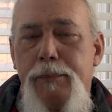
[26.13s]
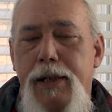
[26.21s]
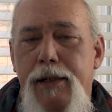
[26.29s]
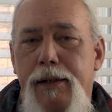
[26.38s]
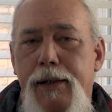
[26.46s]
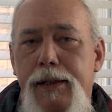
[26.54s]

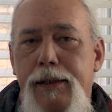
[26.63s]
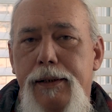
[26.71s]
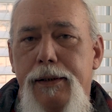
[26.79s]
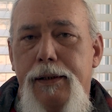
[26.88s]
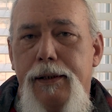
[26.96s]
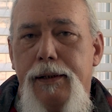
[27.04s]

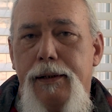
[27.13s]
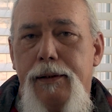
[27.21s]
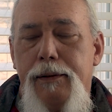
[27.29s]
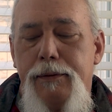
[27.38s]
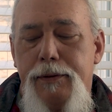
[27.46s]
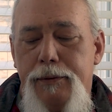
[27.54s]
married
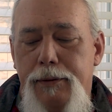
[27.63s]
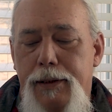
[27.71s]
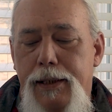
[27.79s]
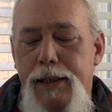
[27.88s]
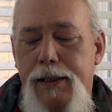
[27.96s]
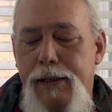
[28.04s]
to a
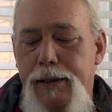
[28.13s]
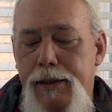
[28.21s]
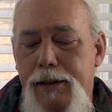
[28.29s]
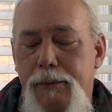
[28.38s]
lady,